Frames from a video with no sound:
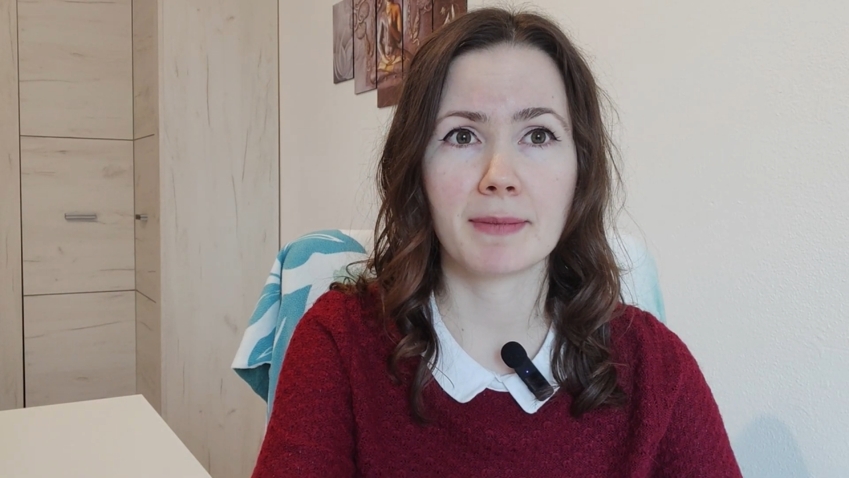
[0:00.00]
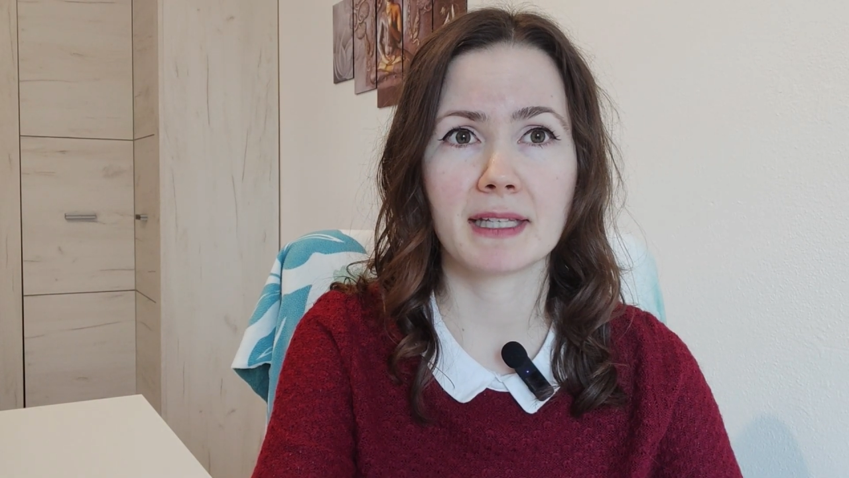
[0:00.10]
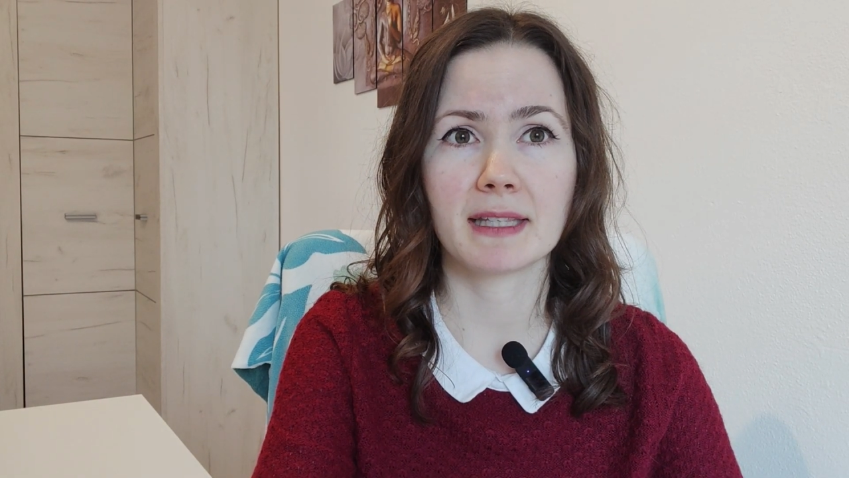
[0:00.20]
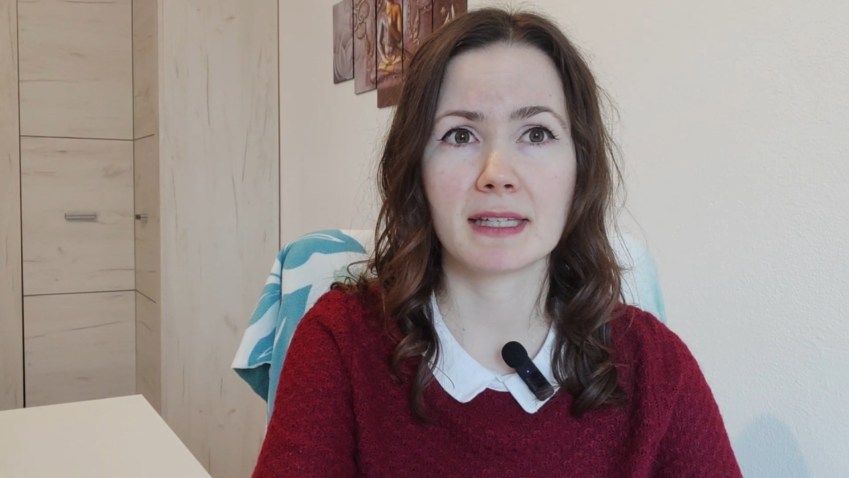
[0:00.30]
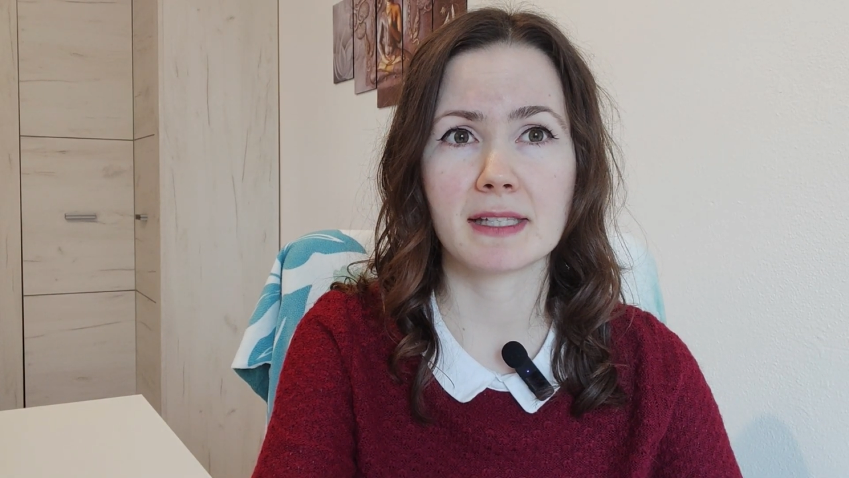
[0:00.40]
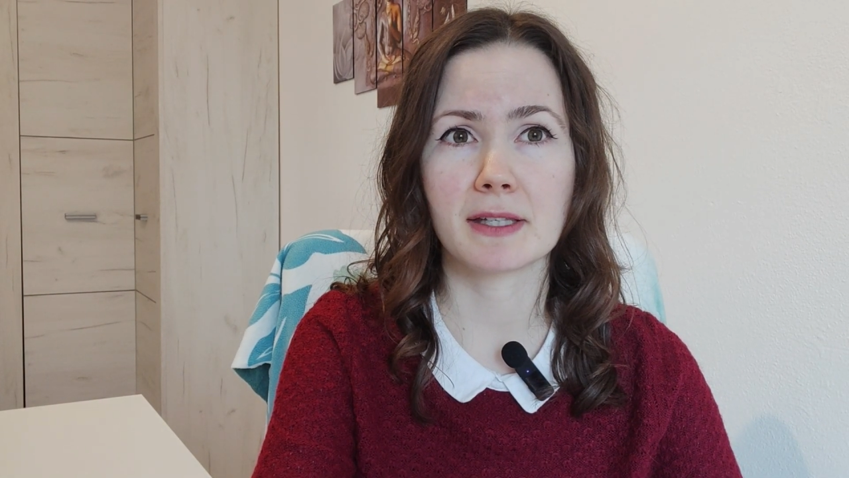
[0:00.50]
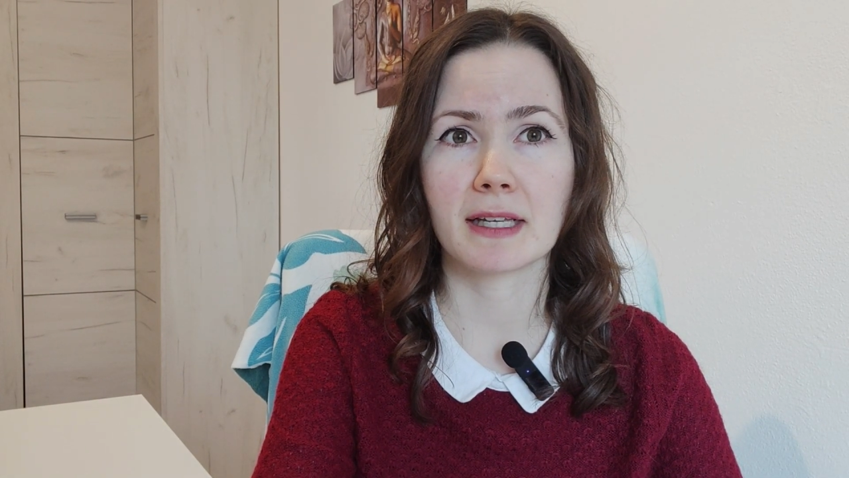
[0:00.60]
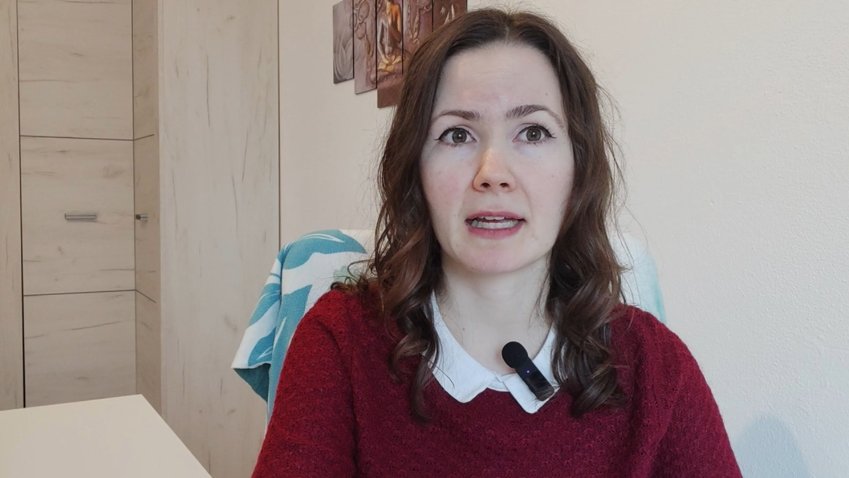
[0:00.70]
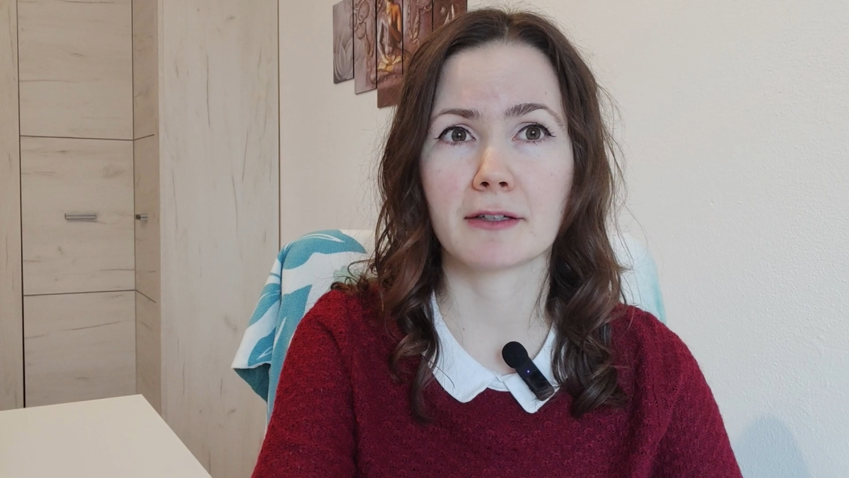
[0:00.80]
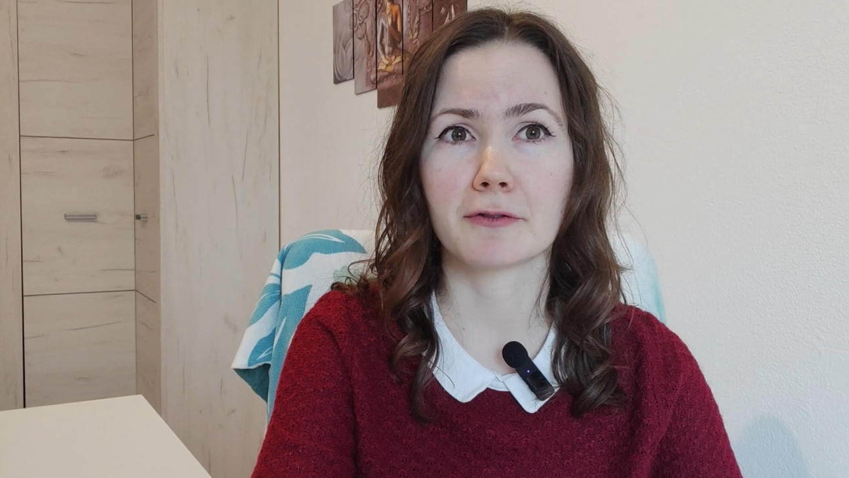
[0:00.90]
made these
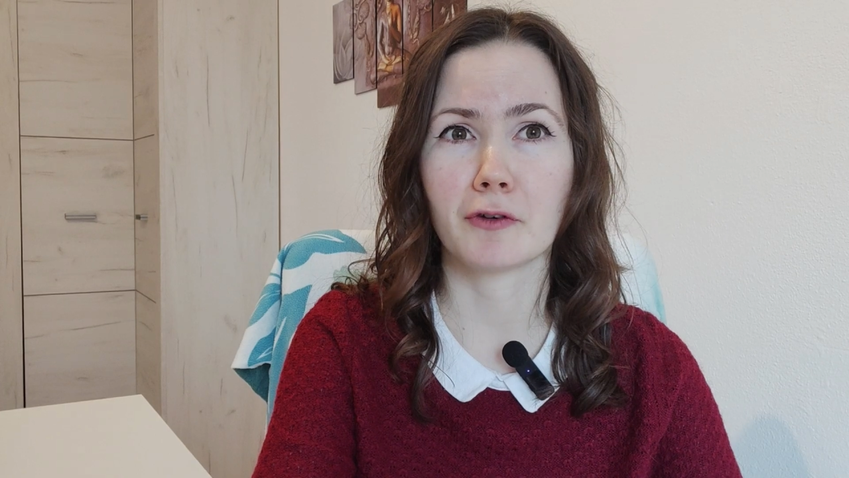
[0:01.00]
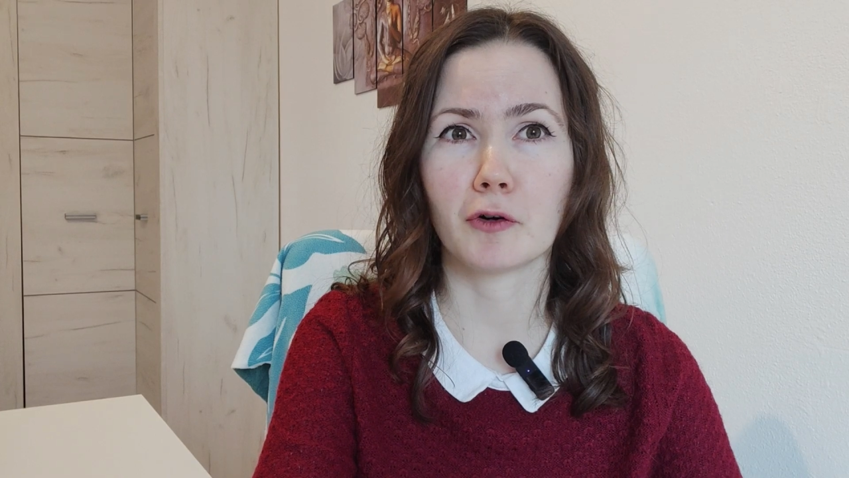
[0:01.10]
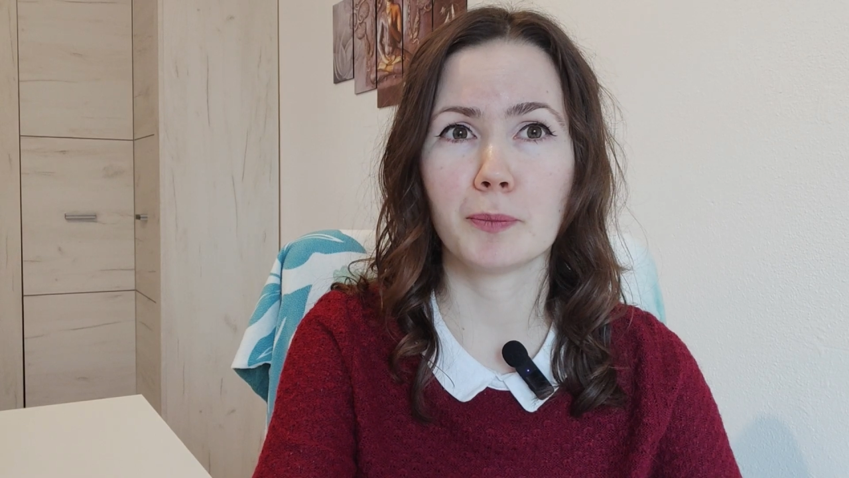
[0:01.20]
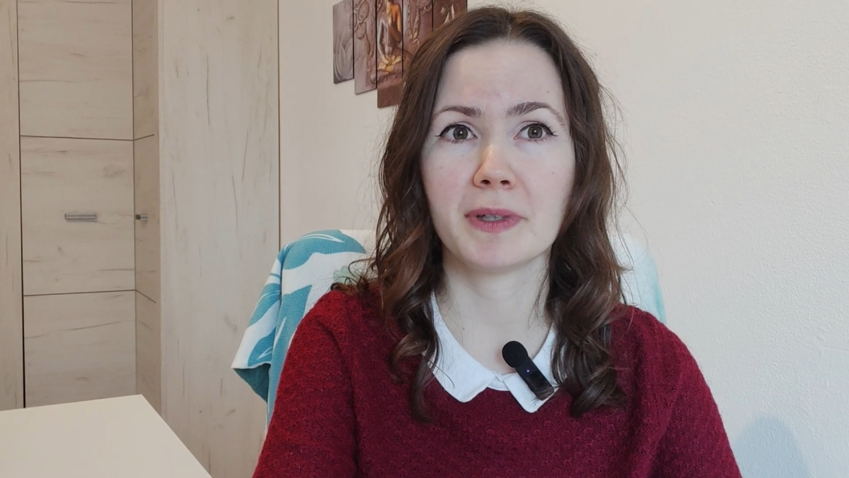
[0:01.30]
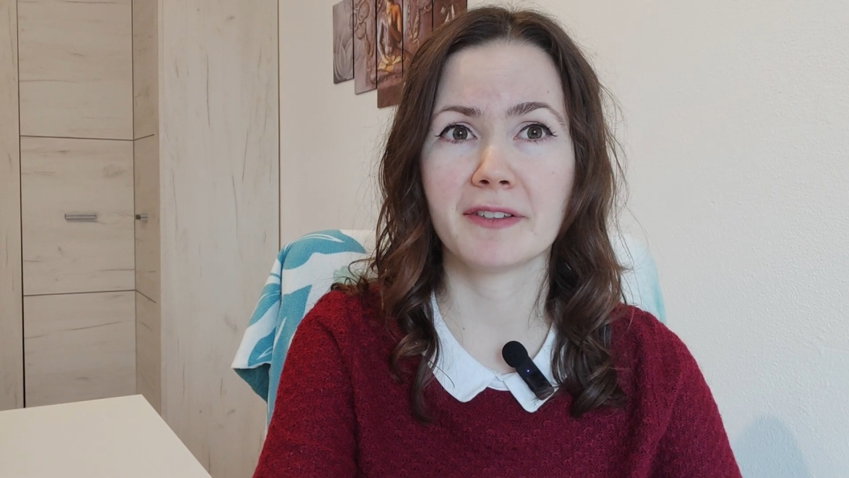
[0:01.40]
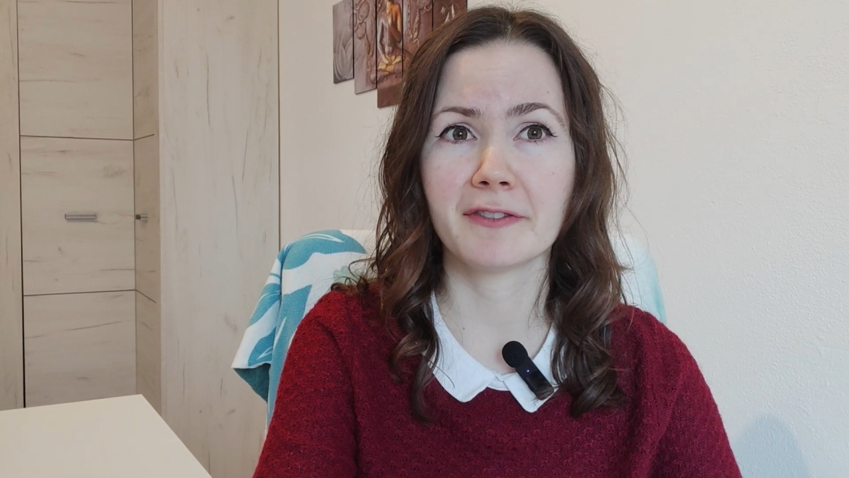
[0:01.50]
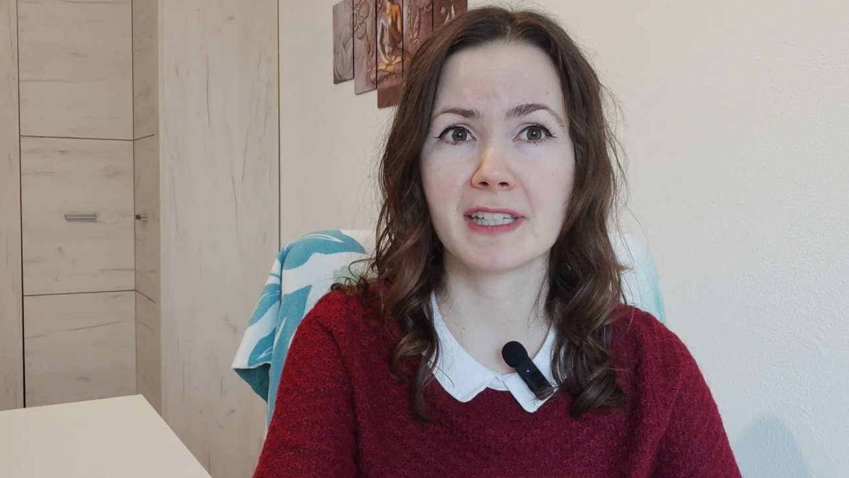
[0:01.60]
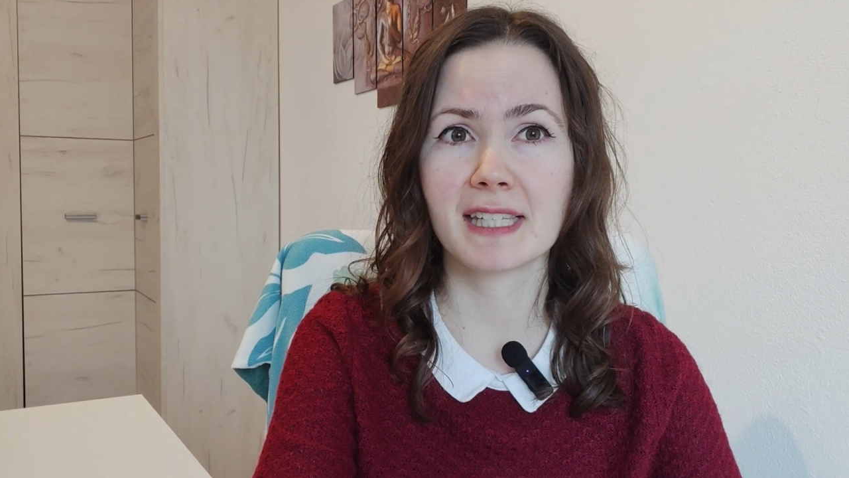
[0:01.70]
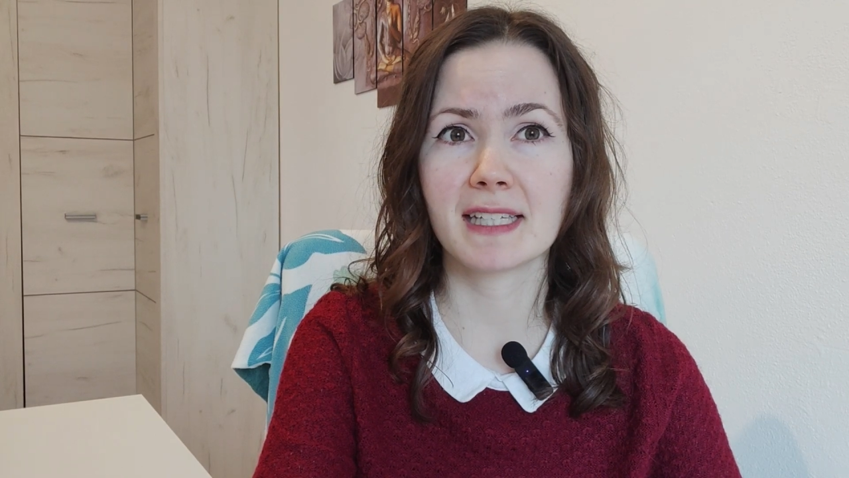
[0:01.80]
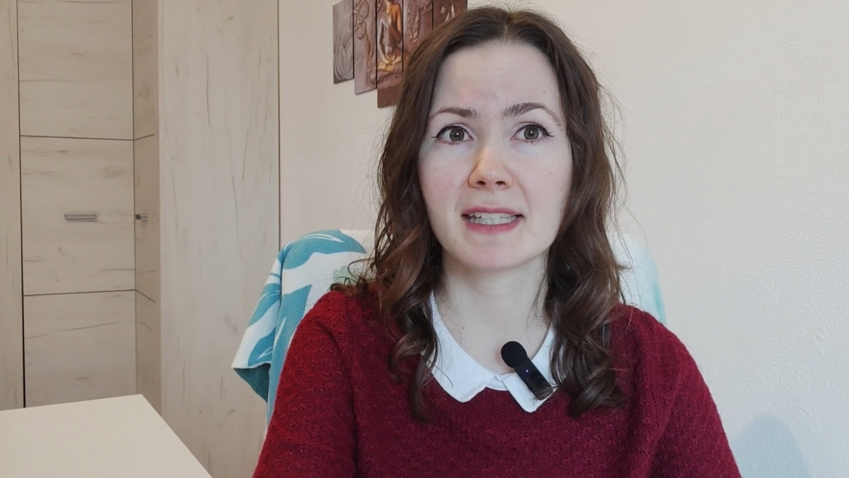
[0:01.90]
kind of open
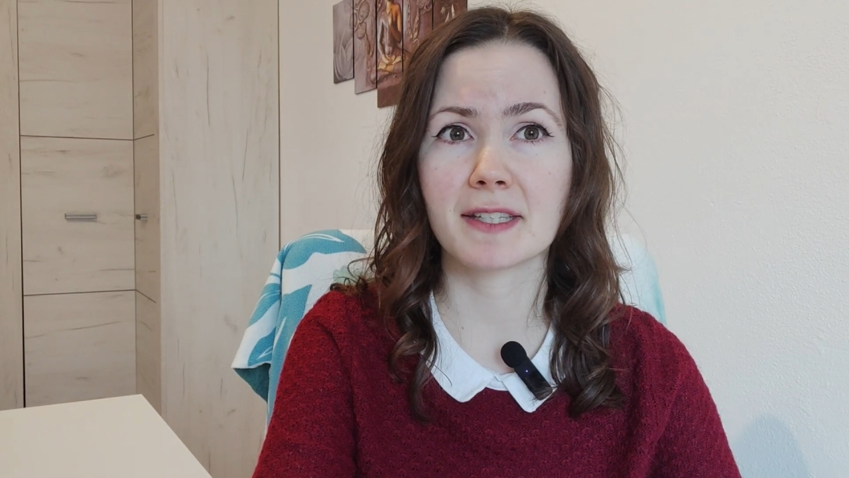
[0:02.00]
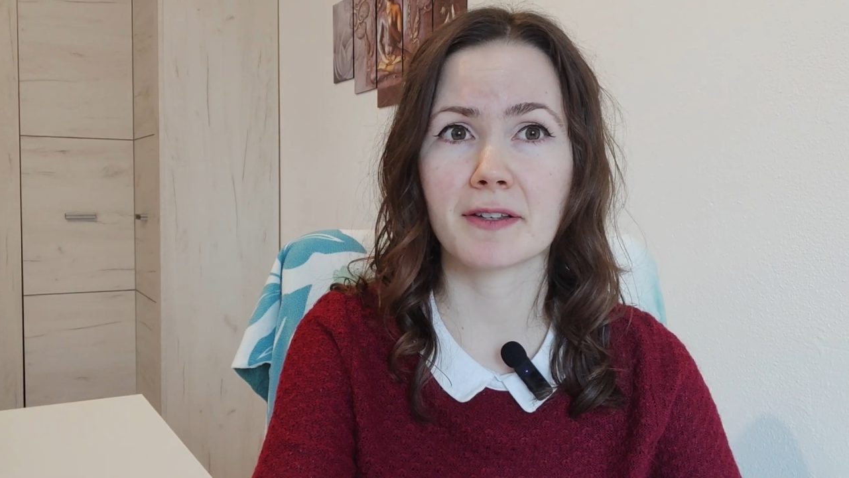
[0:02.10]
visits.